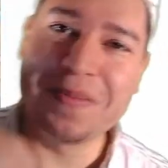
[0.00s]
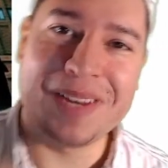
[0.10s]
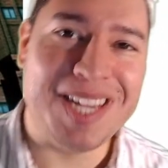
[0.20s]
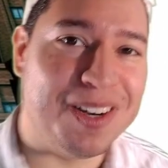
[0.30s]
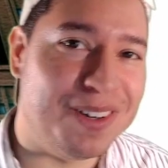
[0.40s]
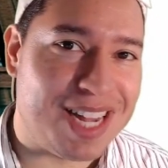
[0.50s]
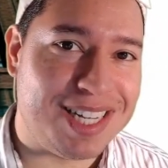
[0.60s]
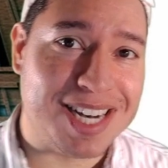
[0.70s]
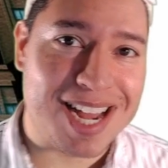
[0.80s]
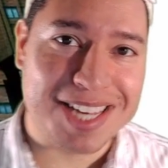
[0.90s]
to
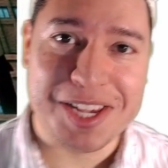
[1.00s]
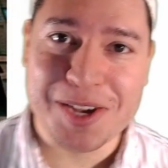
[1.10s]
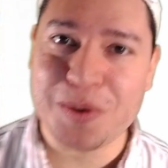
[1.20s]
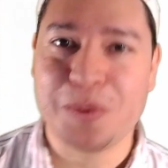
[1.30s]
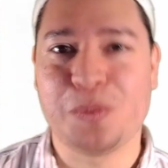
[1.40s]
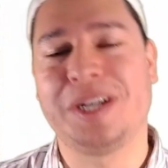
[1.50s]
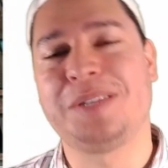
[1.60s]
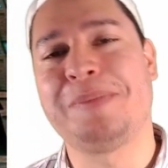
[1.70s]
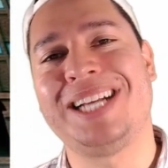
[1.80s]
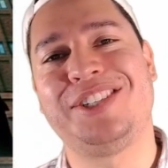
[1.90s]
Hito99U, where it's
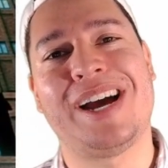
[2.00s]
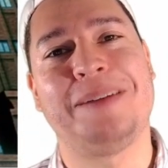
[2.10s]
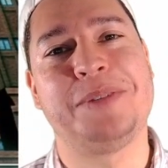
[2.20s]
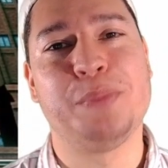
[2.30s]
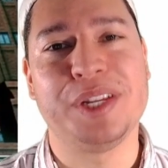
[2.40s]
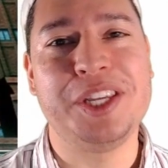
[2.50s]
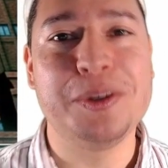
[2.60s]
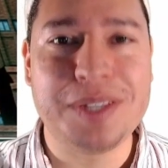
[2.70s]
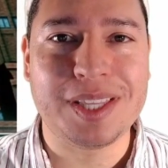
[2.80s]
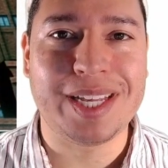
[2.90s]
my job to bring you
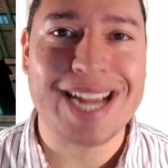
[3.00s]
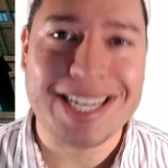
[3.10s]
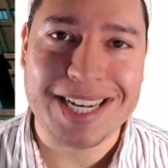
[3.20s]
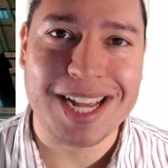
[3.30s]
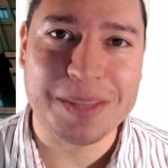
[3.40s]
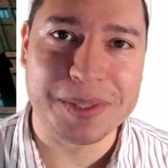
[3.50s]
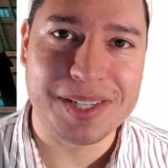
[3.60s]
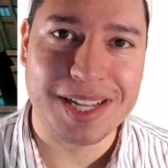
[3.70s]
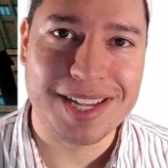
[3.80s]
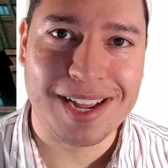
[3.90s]
to the 99th
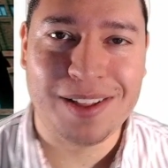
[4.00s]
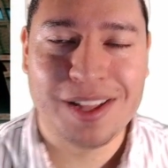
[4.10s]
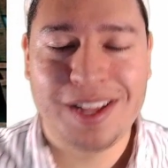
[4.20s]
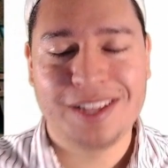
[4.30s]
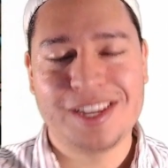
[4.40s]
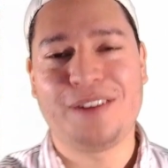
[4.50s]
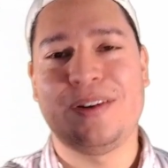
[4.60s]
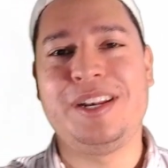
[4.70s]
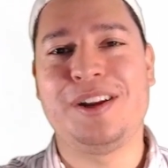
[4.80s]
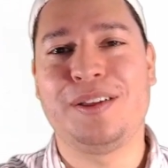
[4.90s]
percentile. You
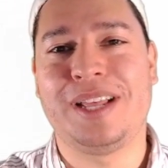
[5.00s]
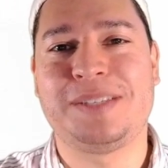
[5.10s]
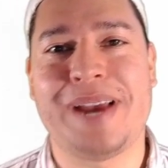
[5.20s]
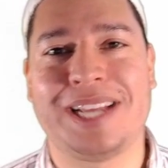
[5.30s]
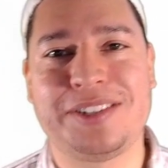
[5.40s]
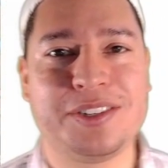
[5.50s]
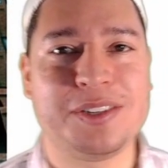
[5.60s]
already know that's Masters in